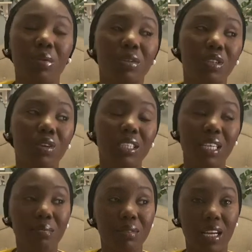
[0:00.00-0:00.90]
I was so
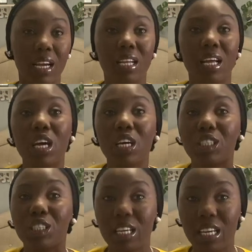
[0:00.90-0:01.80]
tempted
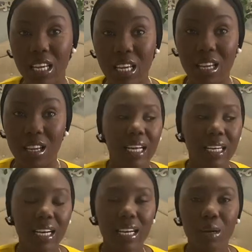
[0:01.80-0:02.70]
to eat. I
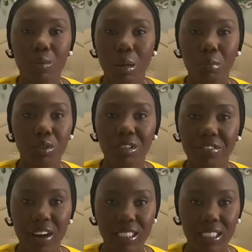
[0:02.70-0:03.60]
didn't like when I'm doing
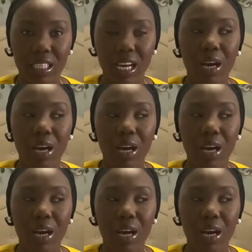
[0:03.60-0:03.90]
fasting.